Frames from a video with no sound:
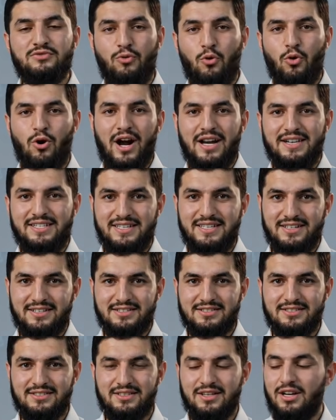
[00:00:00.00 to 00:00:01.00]
four
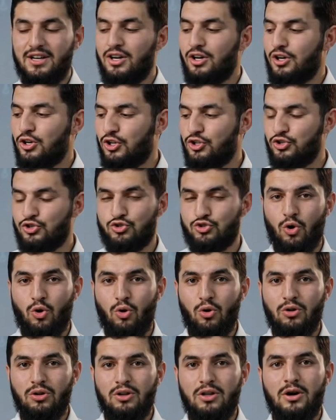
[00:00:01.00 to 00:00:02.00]
ideas:
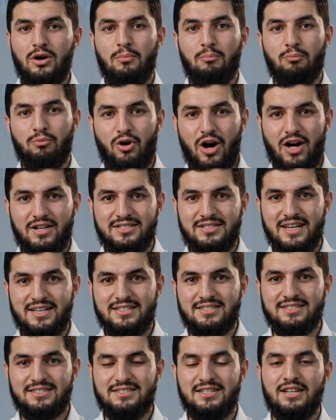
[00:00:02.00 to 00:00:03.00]
control,
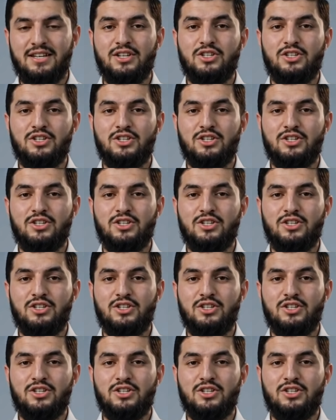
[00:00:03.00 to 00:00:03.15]
process,